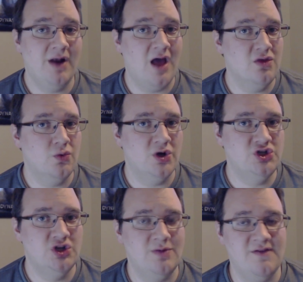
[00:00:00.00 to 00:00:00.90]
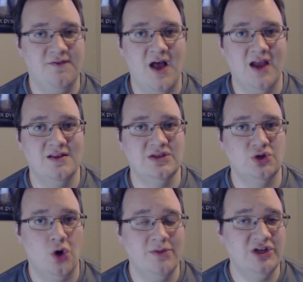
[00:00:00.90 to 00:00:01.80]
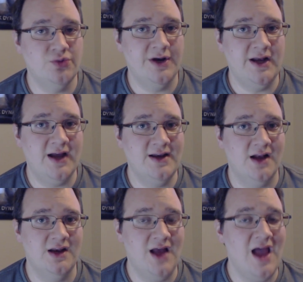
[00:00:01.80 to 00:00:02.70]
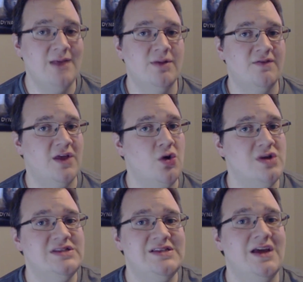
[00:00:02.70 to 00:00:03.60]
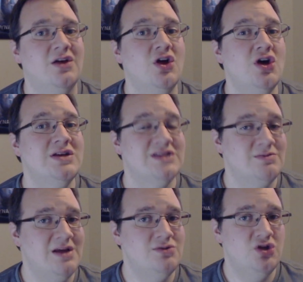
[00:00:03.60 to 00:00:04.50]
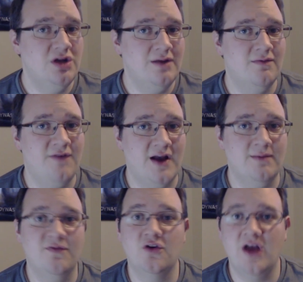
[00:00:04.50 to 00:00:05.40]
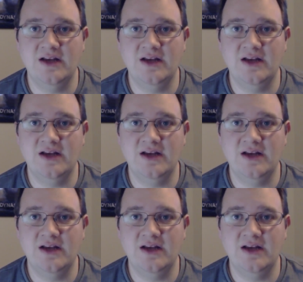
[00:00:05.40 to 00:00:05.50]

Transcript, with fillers: but either one should be fine. These are normally $29.99, but if they go on sale, sometimes you can even find them for